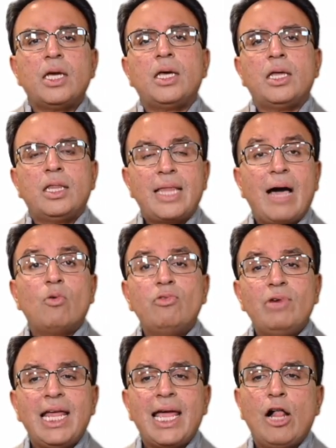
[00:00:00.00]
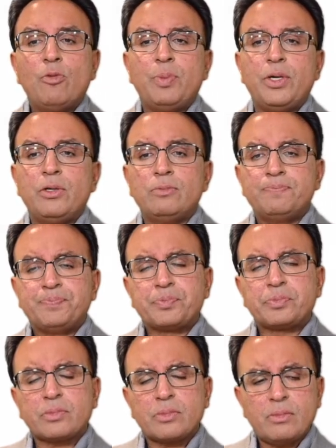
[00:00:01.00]
That will really help you
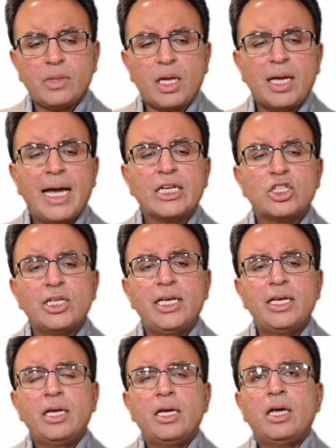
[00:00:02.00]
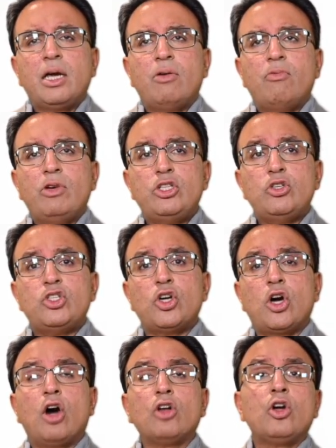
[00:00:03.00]
actually reduce your
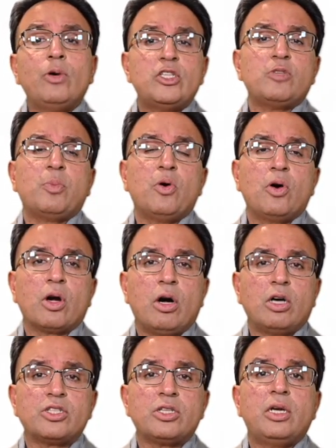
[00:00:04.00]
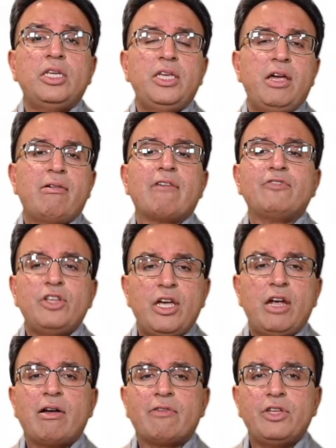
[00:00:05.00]
ongoing support costs year after
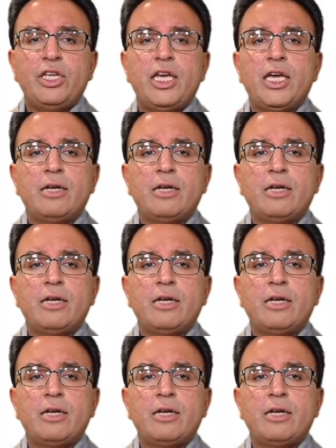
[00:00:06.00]
year after year.